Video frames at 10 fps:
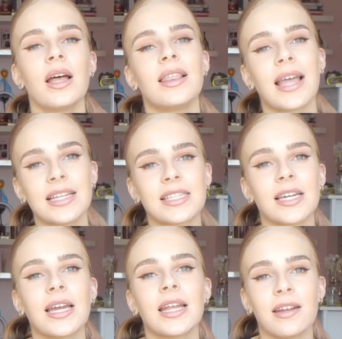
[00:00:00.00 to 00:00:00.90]

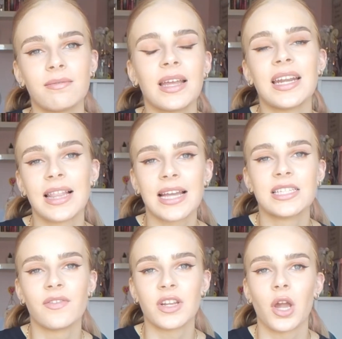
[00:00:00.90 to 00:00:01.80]
later in a
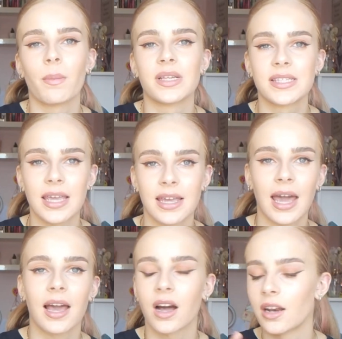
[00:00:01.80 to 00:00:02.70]
later video my
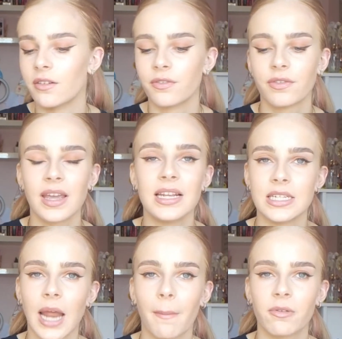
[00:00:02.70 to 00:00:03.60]
skincare kind of
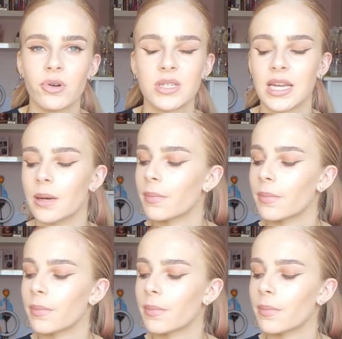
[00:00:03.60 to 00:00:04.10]
in-depth routine,